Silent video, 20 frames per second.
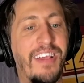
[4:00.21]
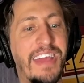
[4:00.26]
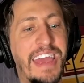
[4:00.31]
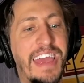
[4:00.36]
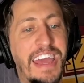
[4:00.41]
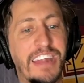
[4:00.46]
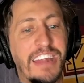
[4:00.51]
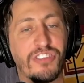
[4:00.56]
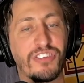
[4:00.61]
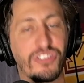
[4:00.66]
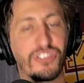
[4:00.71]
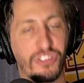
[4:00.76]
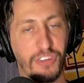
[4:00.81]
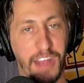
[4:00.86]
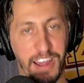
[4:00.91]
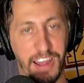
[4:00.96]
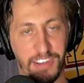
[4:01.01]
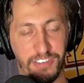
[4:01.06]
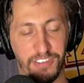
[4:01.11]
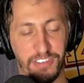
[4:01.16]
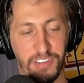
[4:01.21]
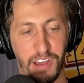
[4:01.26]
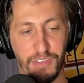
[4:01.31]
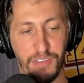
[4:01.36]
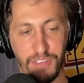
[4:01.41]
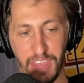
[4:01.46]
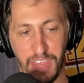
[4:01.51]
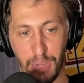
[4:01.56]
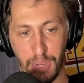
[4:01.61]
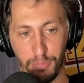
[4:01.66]
hit a stretch of
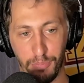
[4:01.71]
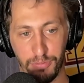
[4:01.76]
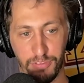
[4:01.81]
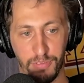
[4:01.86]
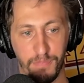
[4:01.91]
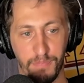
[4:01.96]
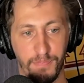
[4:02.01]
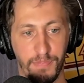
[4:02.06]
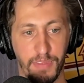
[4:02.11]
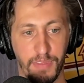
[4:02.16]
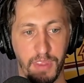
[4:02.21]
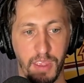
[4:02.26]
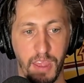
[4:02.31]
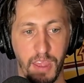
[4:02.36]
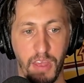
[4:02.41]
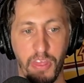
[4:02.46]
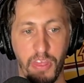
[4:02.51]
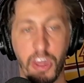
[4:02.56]
games that